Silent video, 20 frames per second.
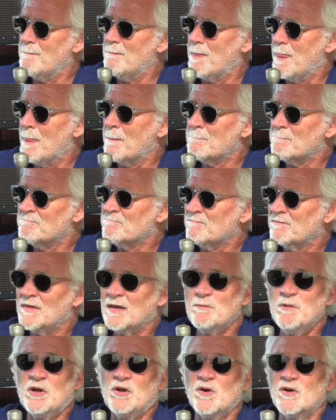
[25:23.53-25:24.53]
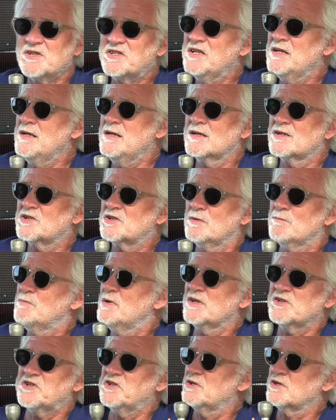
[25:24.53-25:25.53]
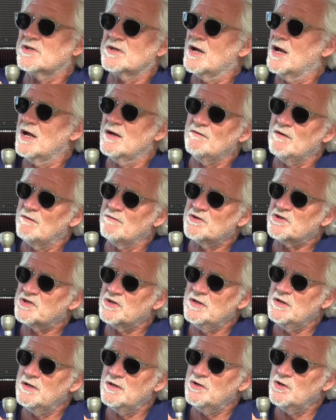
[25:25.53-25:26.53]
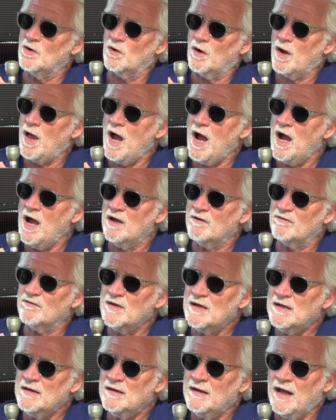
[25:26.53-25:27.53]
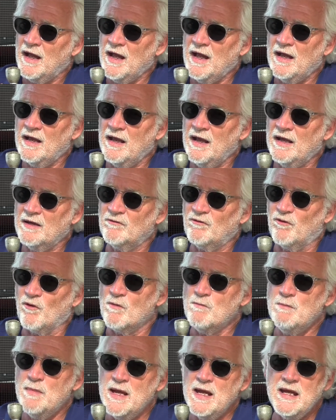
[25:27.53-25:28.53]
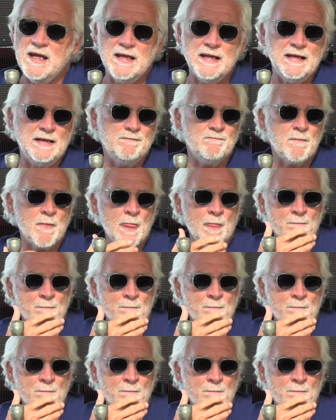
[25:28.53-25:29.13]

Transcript: right, right. Because he is the busiest guy you've ever seen sure. in your life, and and for me.